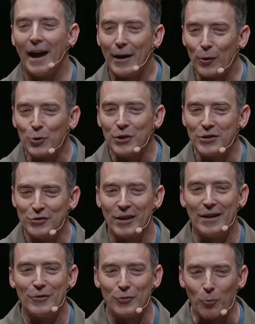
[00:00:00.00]
I only
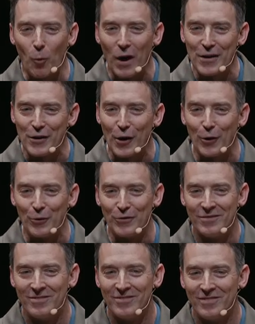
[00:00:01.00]
changed one note.
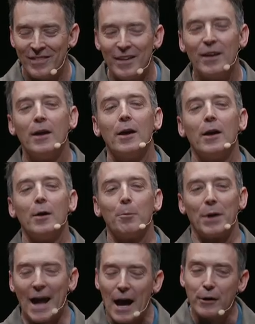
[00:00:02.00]

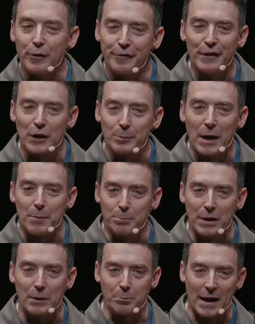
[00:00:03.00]
But how do you feel
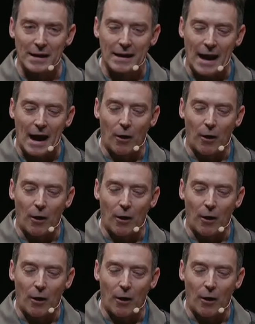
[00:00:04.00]
about Big Ben